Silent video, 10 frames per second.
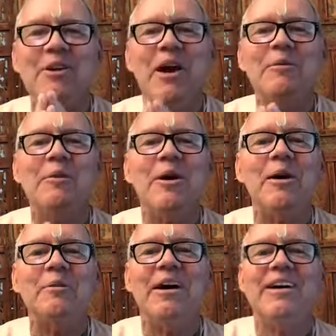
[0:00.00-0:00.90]
Rama
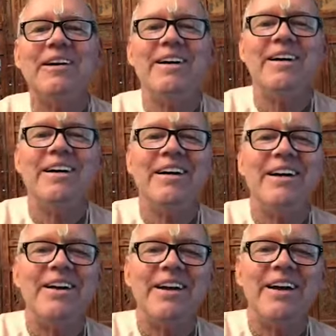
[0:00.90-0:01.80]
Rama,
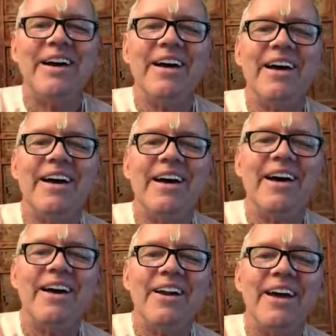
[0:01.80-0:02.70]
Hare
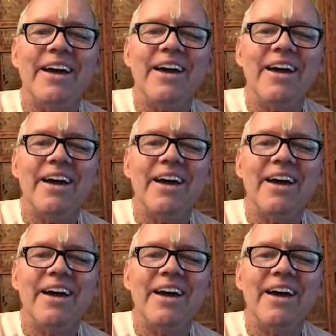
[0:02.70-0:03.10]
Hare.